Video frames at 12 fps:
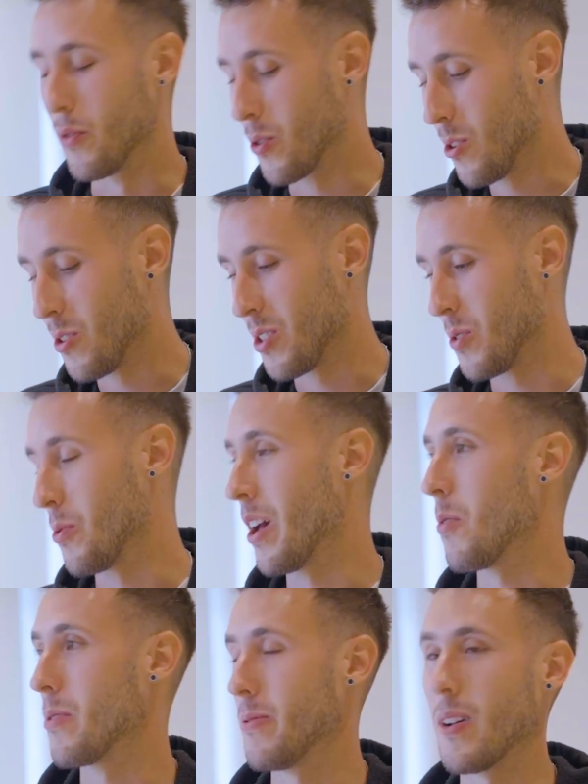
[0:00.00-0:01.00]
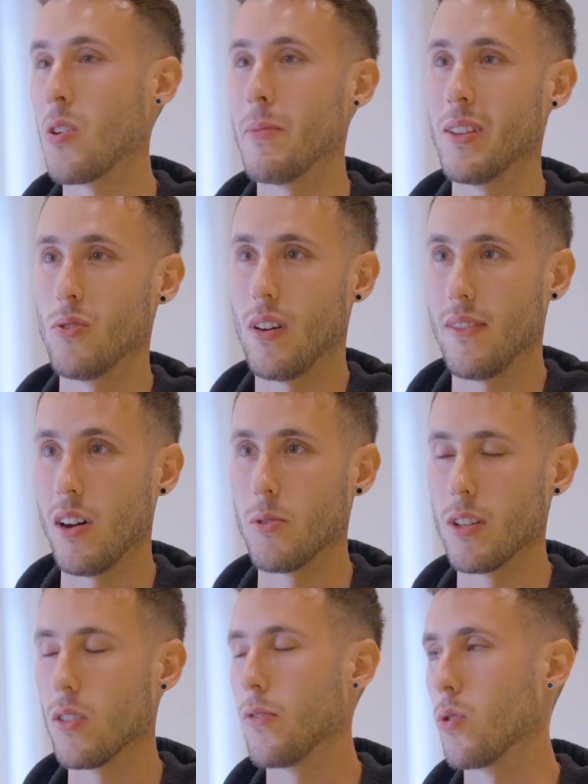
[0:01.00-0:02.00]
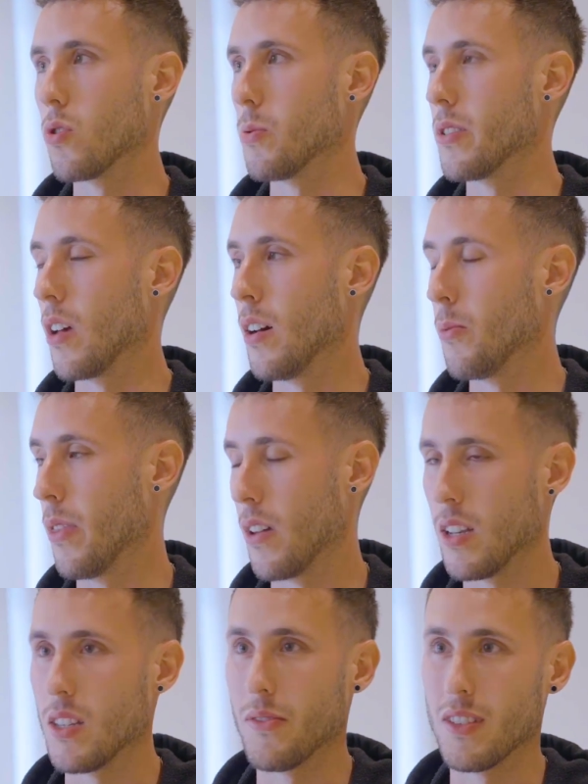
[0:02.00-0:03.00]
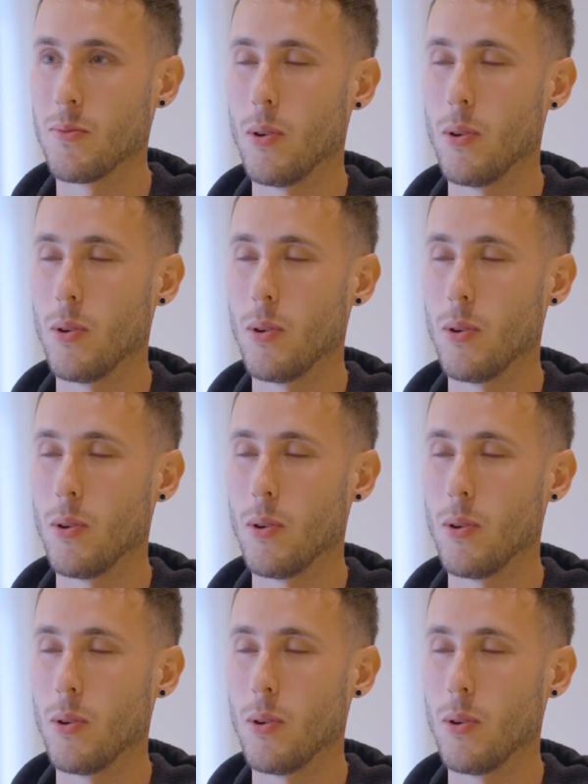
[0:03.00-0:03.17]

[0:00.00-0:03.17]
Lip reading: Of course, we always recommend to have audit, of course, with us if it's